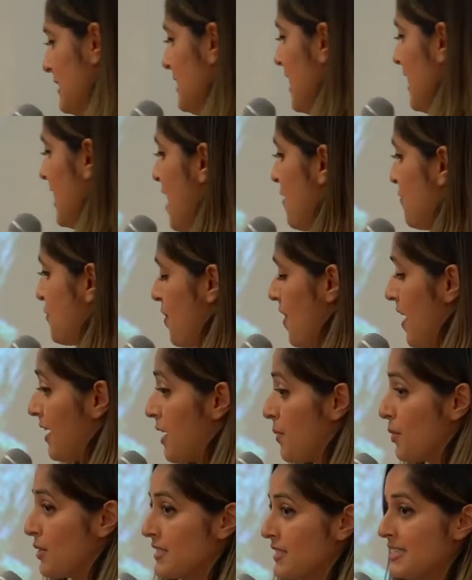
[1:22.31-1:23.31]
And after that,
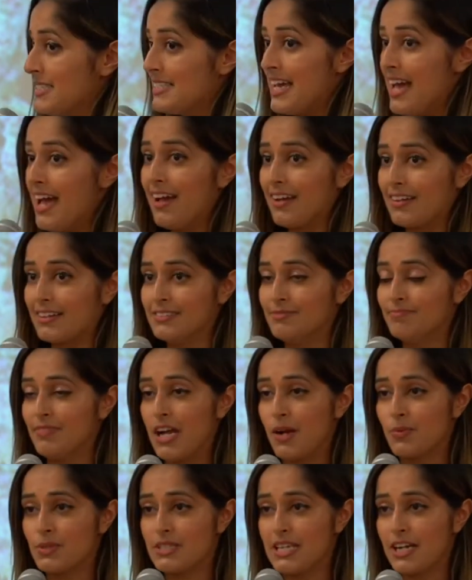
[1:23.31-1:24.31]
I worked in tech.
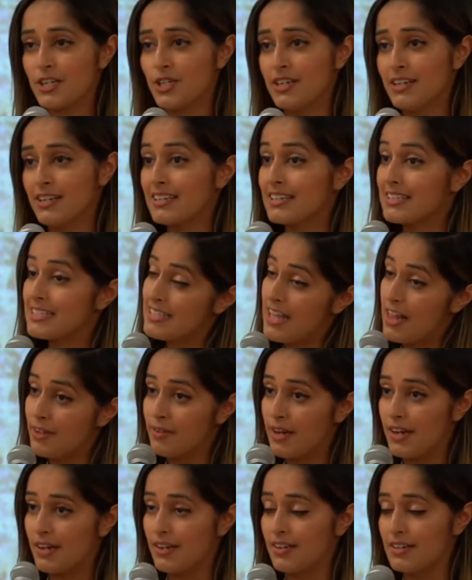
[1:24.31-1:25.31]
I was actually in an
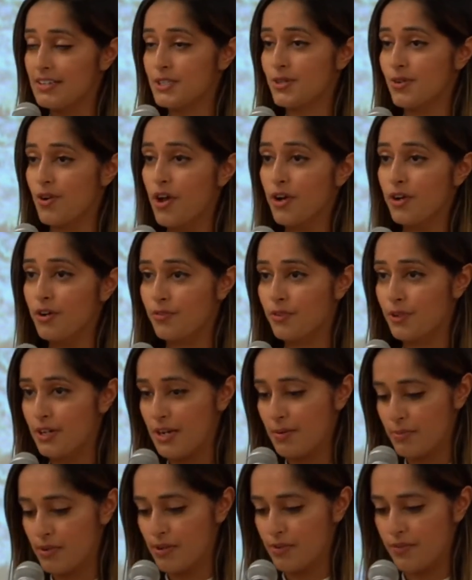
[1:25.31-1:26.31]
accelerator in Toronto for a
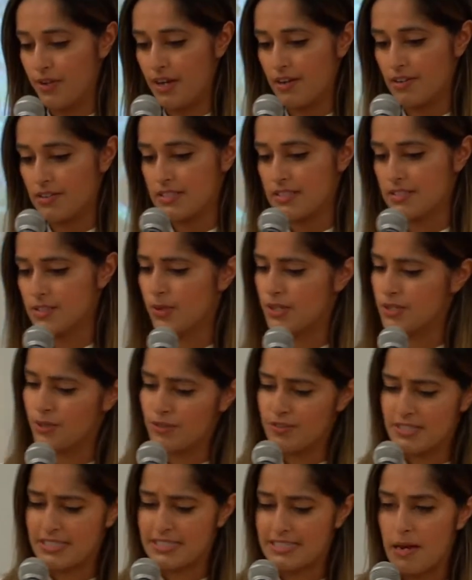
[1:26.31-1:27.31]
number of years. And so I
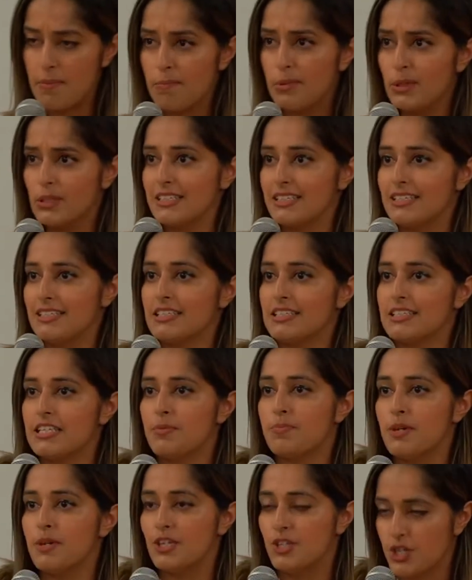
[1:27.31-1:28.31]
sort of stumbled into
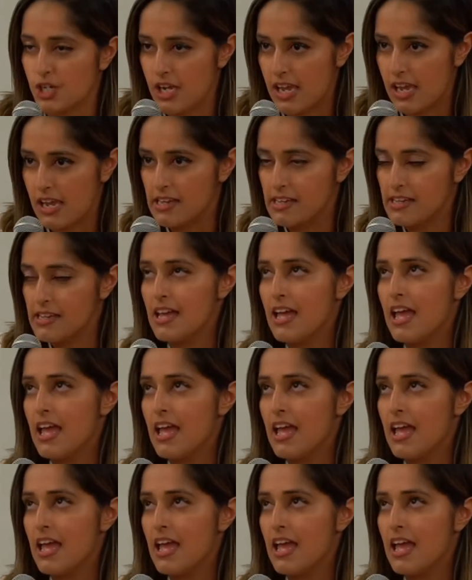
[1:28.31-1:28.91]
CPG.